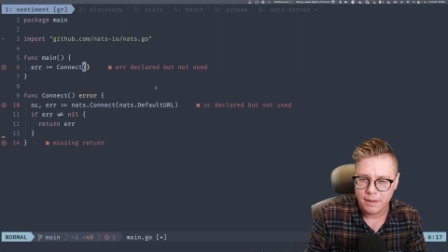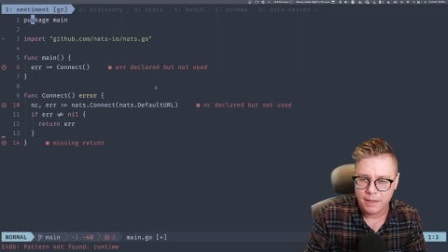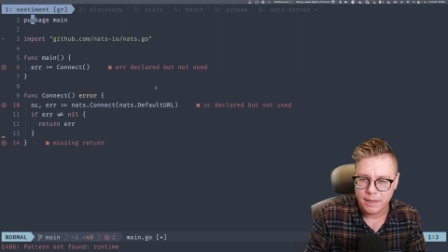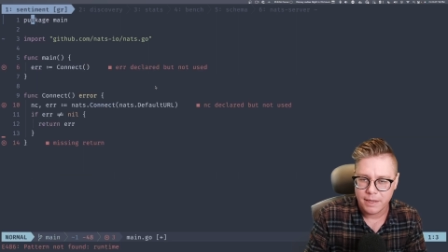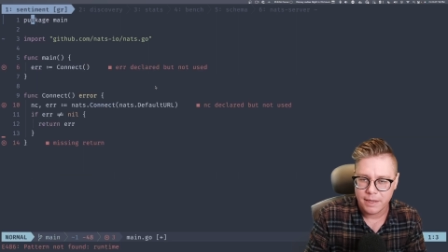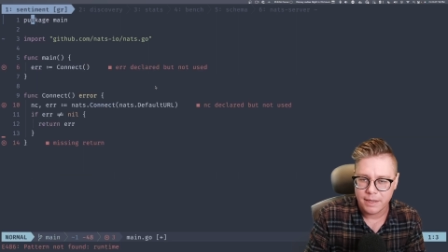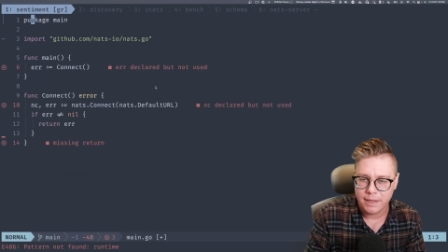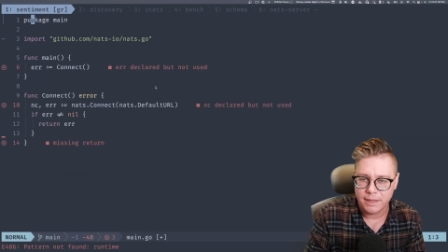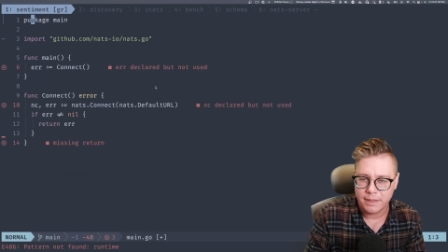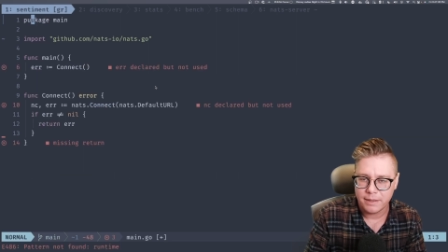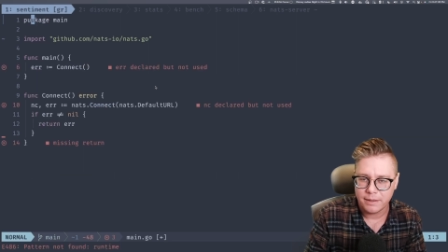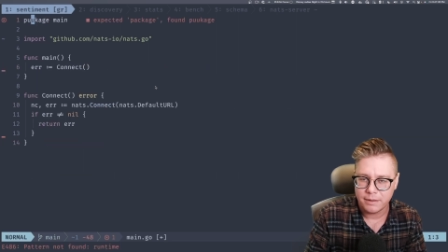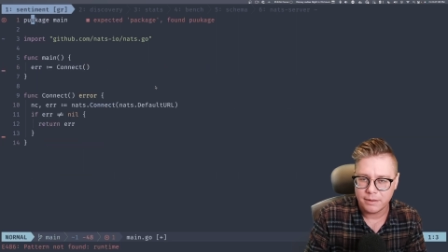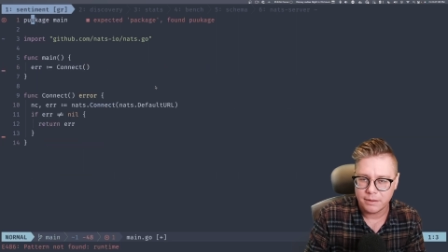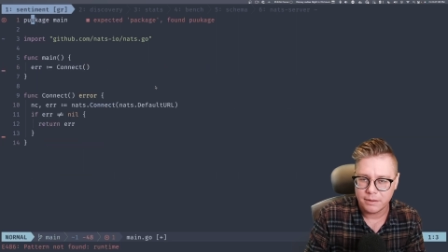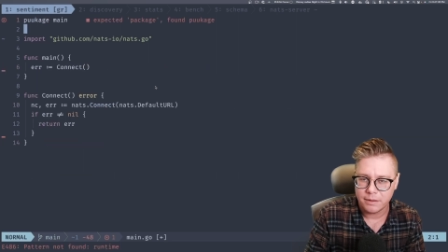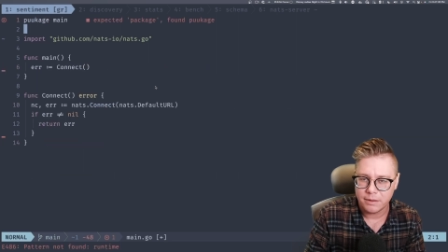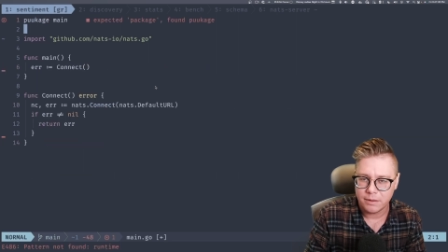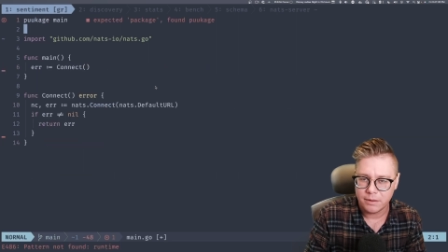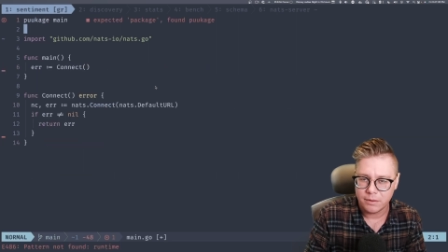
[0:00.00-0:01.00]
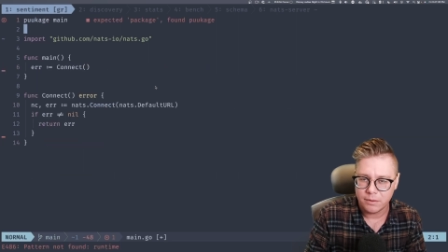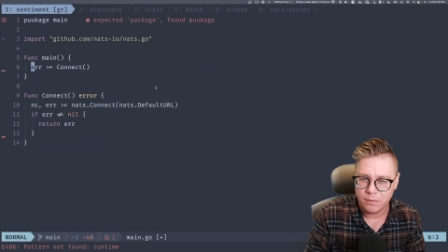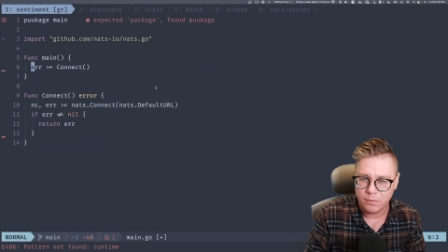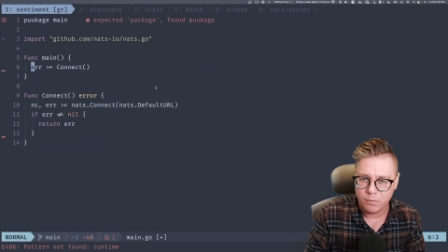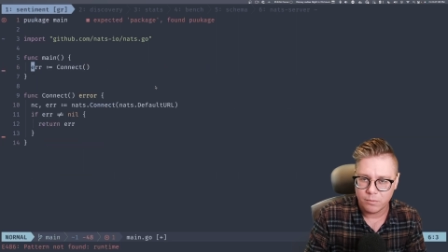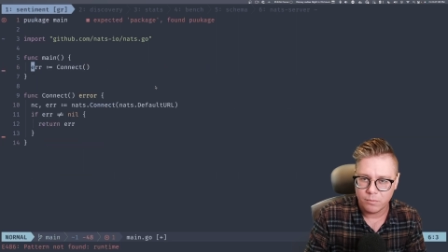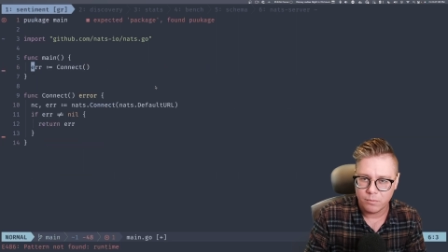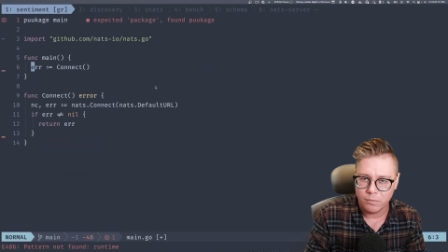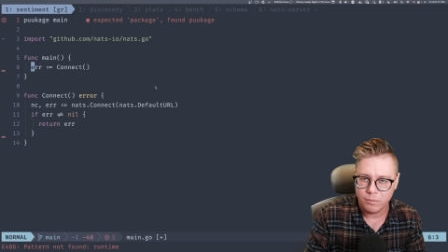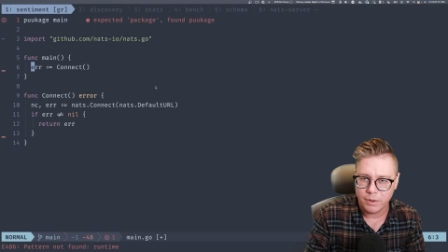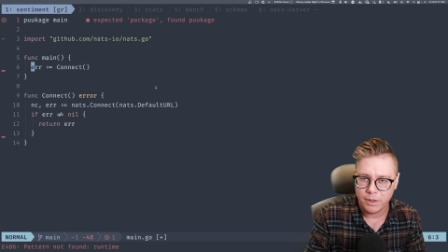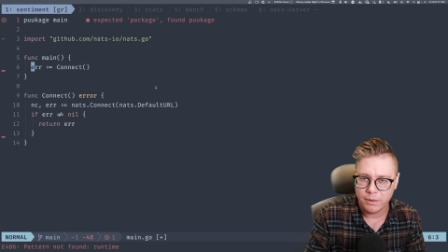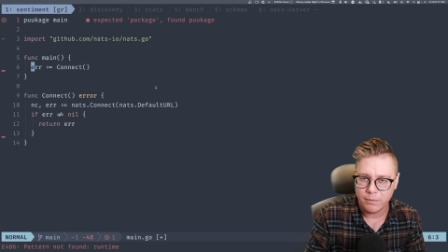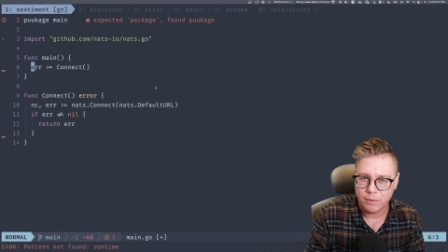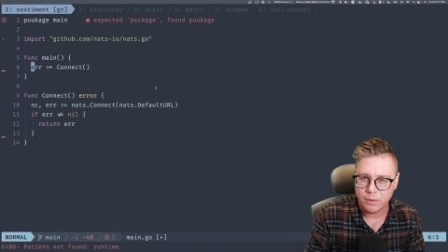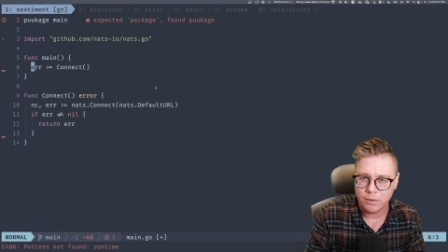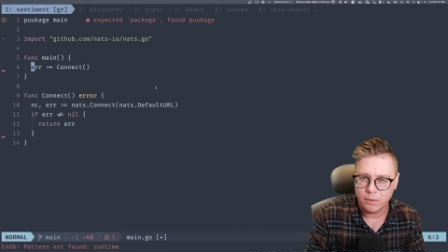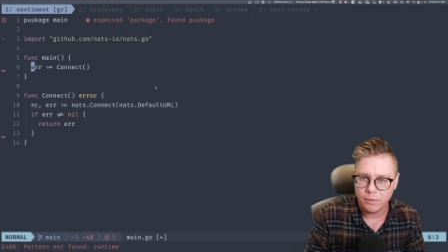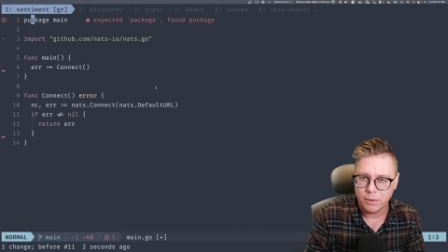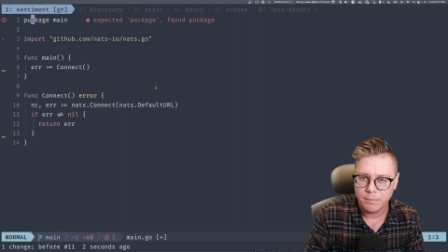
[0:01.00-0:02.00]
and we
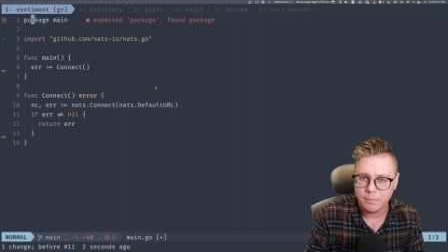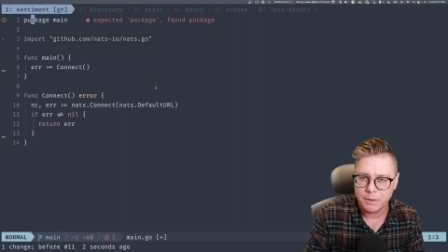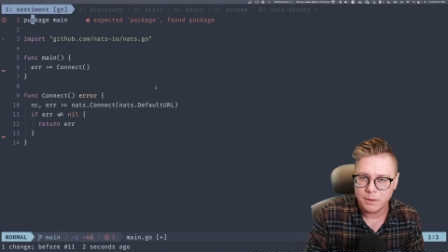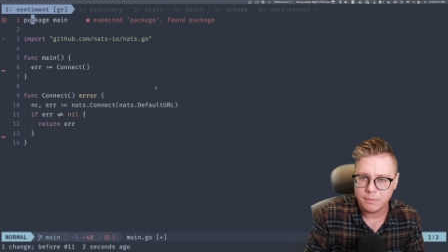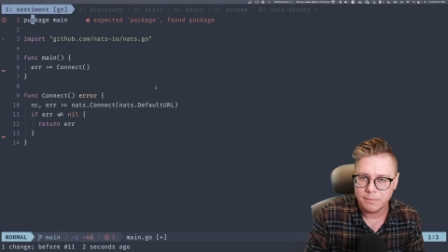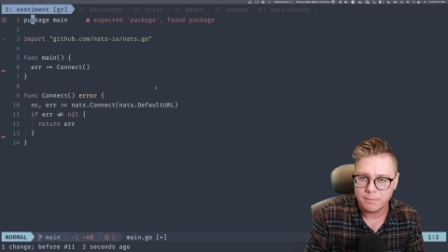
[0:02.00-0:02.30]
will,